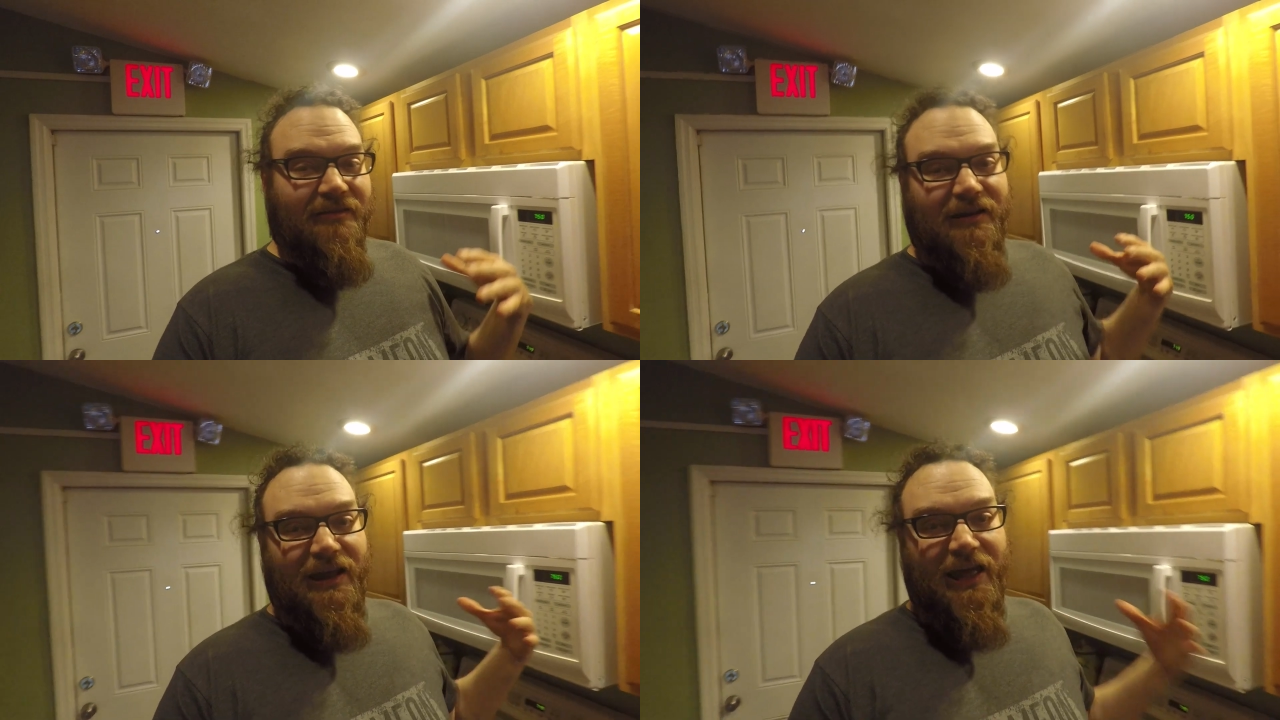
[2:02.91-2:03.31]

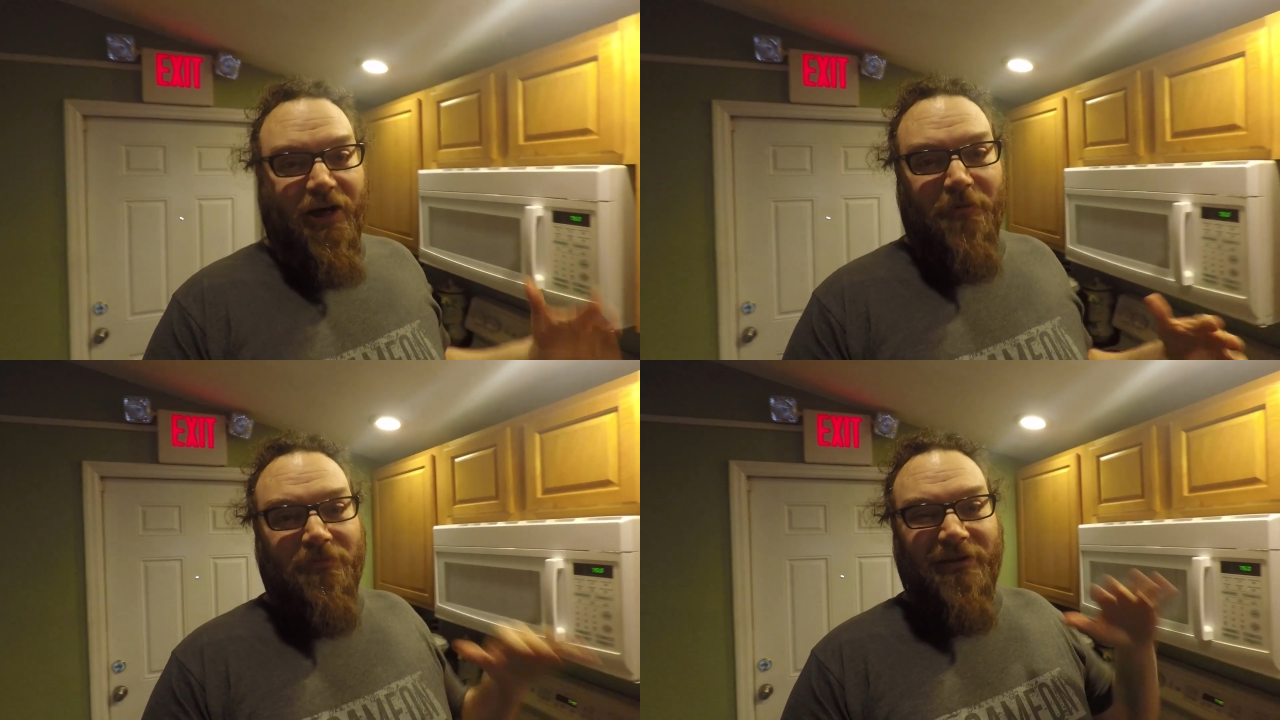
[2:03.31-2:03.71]
going to
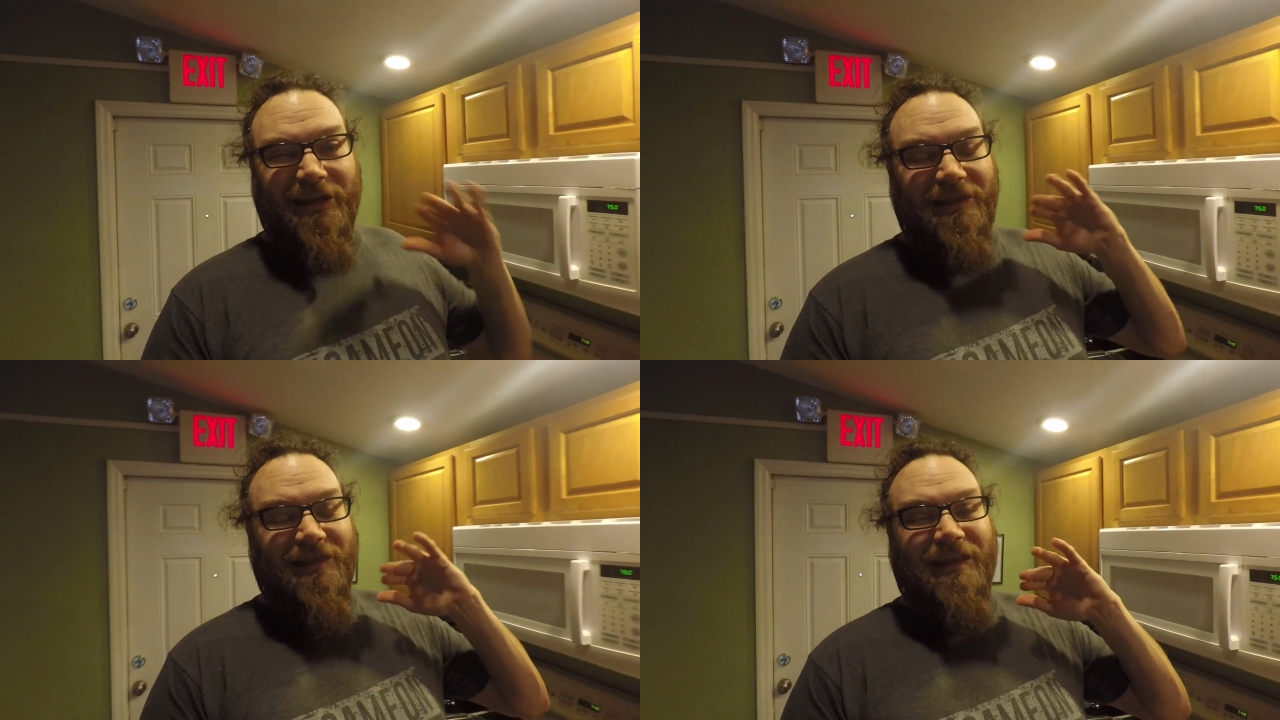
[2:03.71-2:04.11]
help
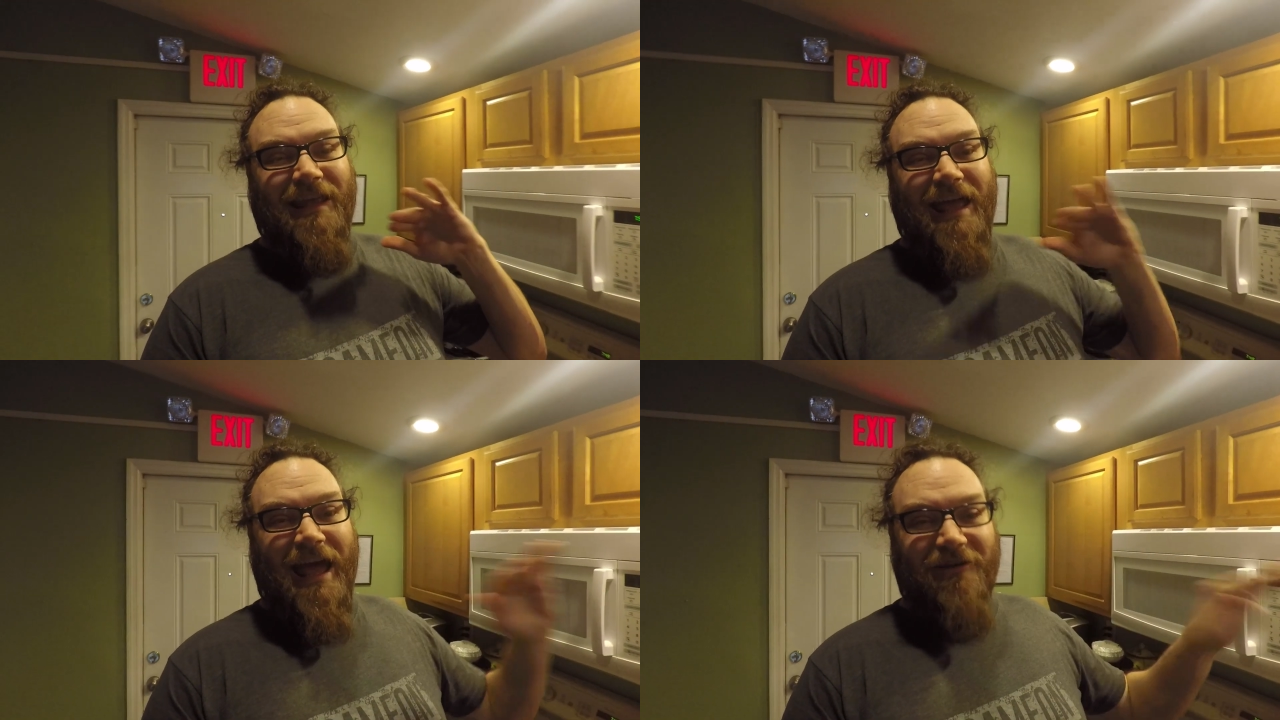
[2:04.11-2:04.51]
get
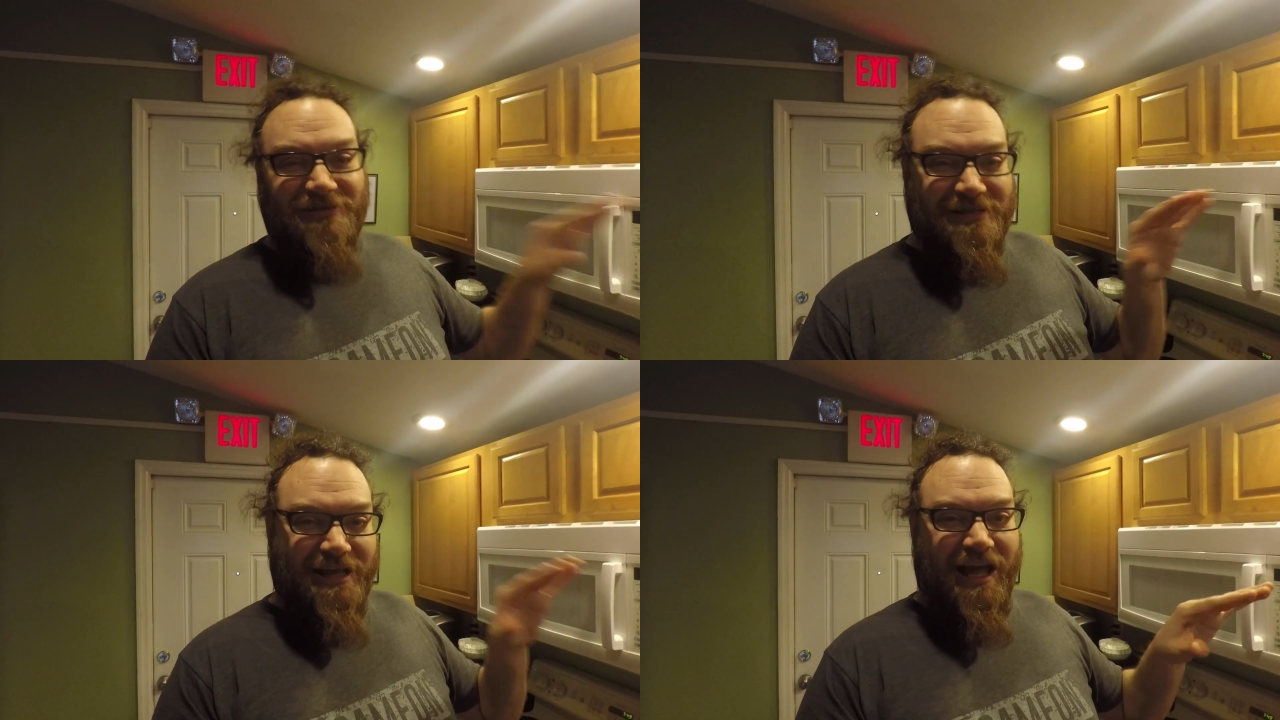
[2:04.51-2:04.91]
the
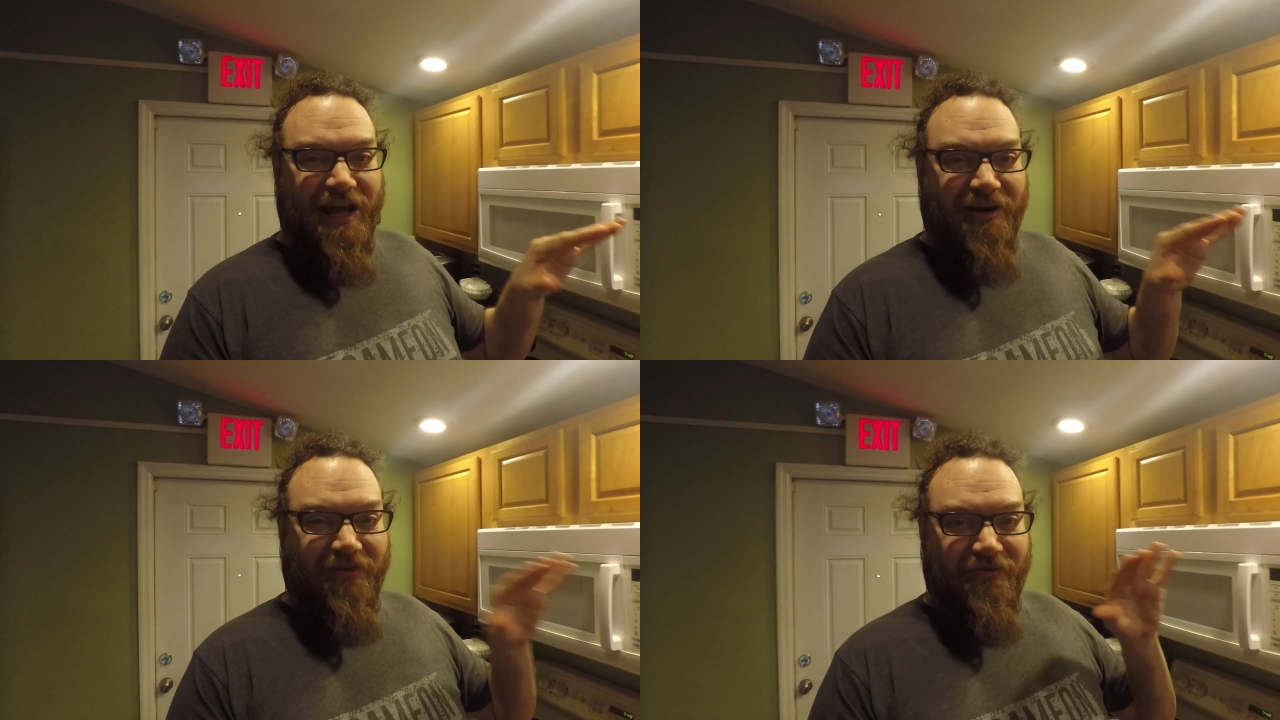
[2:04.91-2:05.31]

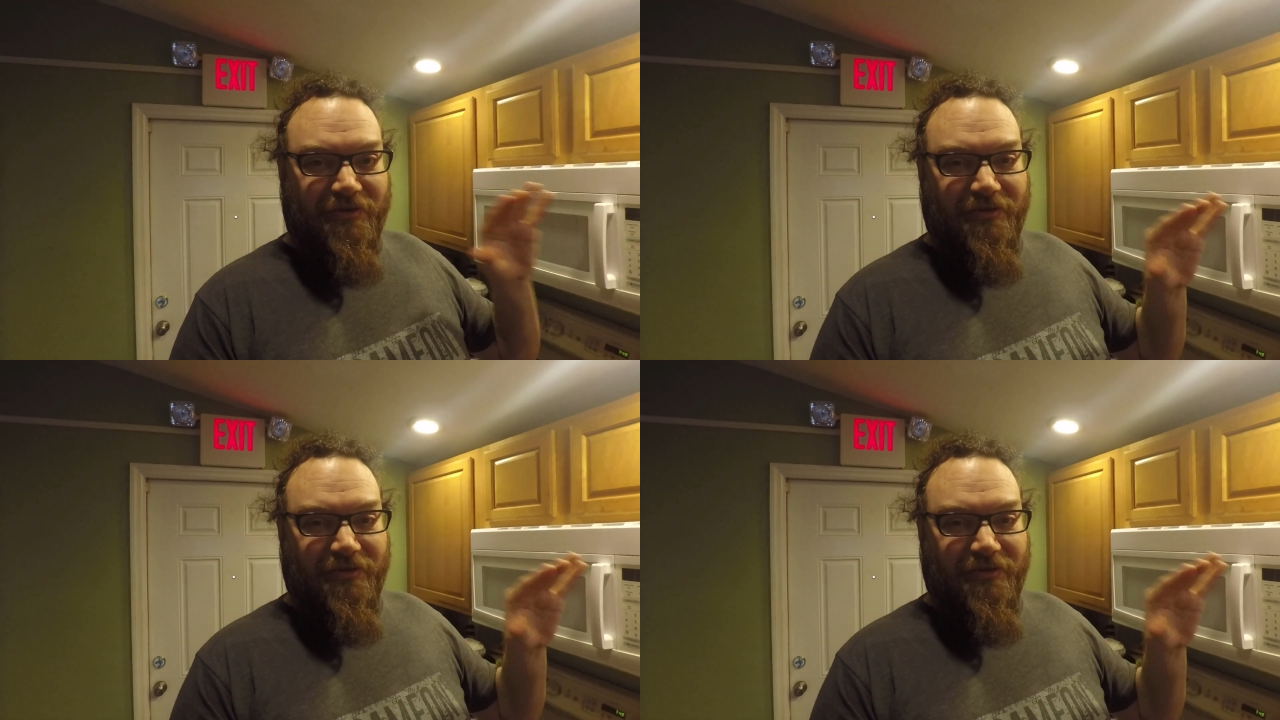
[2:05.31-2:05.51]
outside of